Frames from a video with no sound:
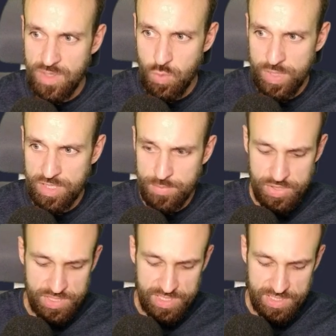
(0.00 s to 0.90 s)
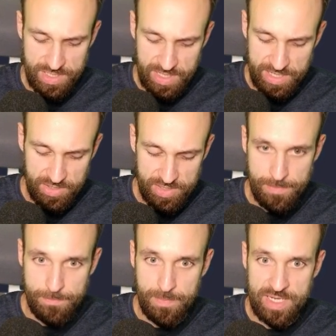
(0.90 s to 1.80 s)
we're gonna put an Ion
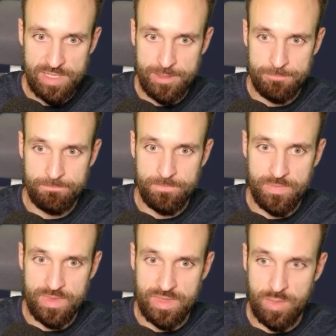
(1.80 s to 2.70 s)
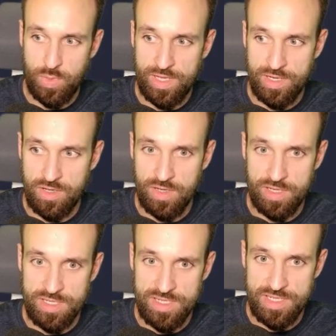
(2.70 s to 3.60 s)
button that we're then
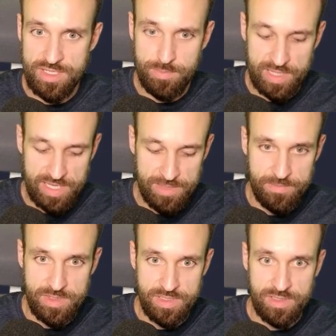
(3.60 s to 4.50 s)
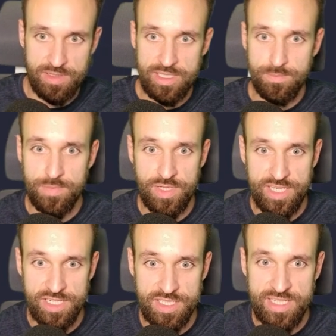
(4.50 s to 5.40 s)
gonna display. So let's put
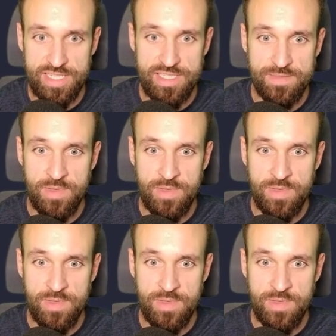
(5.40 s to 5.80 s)
in test.